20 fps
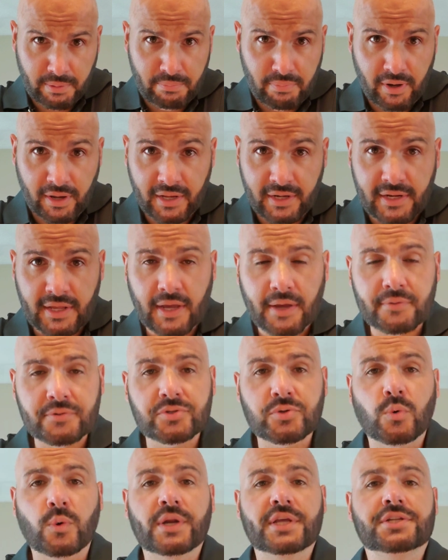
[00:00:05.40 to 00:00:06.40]
to be breaking down
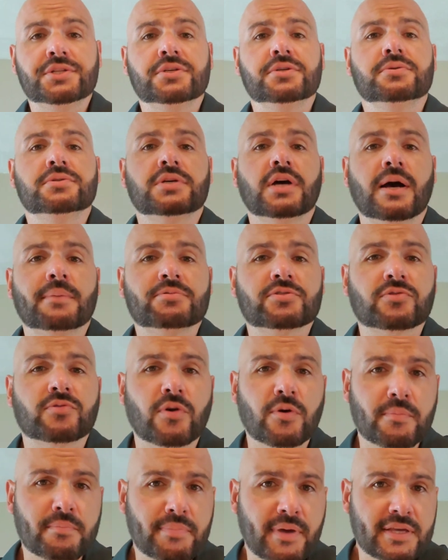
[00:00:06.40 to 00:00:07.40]
22 Topps
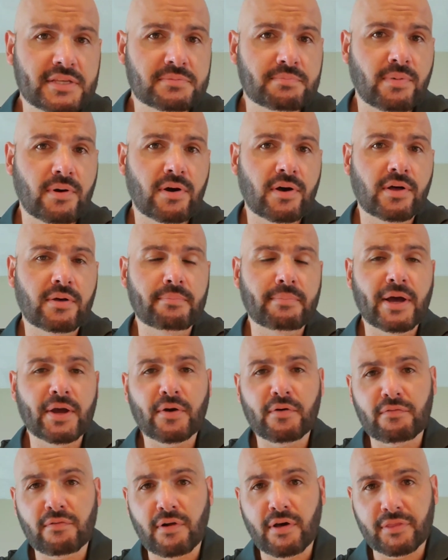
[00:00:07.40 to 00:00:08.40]
Chrome Baseball, my
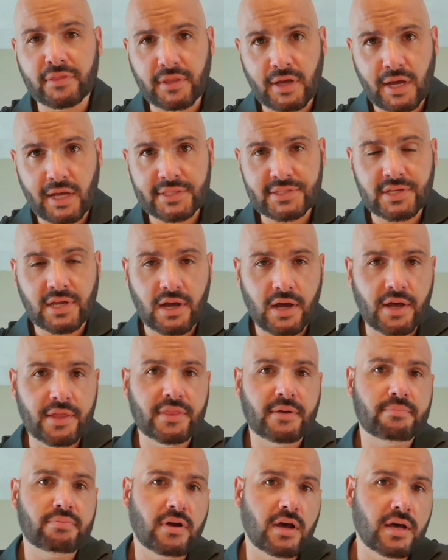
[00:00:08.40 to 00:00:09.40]
overall thoughts on
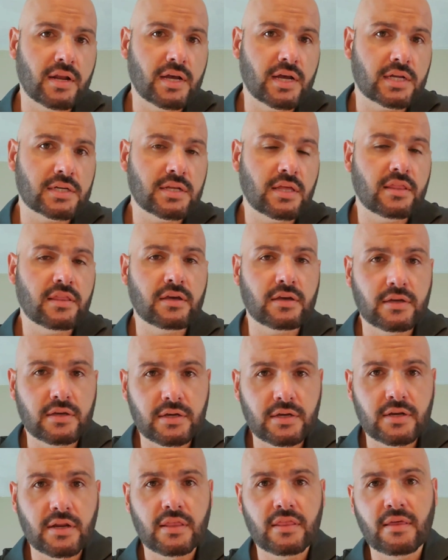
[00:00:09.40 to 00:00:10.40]
the product, the
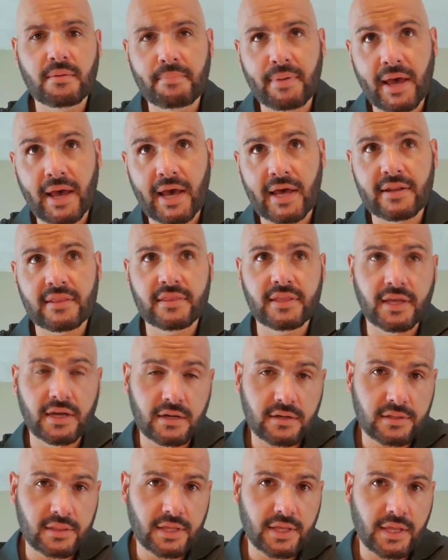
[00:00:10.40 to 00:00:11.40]
good, the bad, the
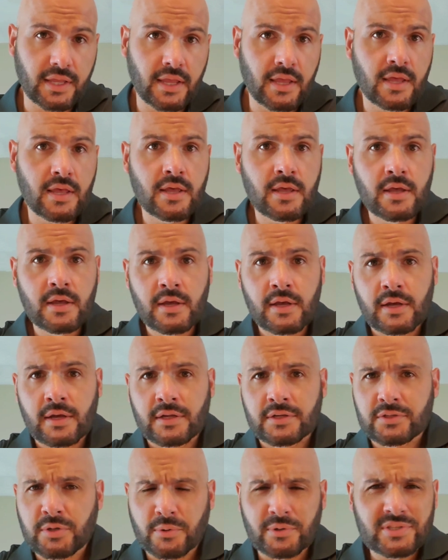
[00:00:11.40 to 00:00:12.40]
ugly.
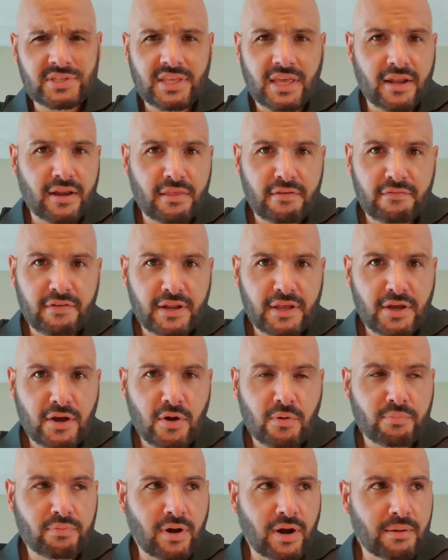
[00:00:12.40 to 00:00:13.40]
Towards the end of the
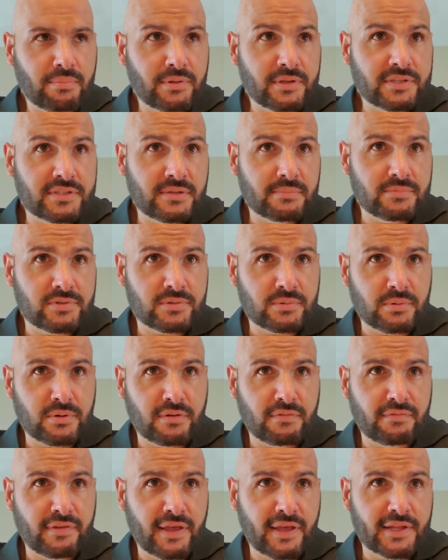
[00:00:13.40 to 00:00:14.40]
video, probably some sort
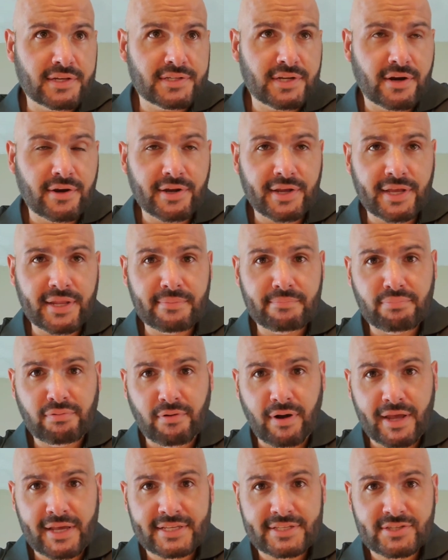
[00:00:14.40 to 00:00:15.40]
of a target
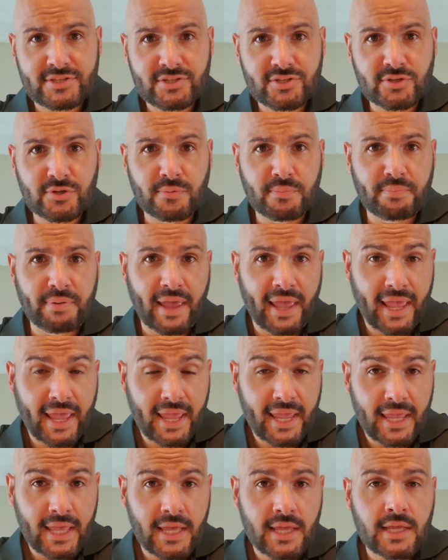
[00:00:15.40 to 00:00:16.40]
price to
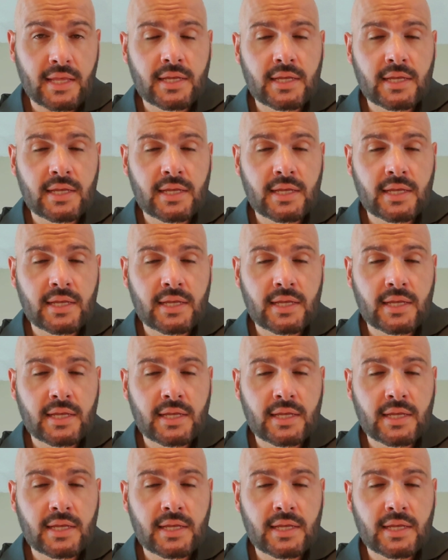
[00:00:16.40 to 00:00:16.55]
pay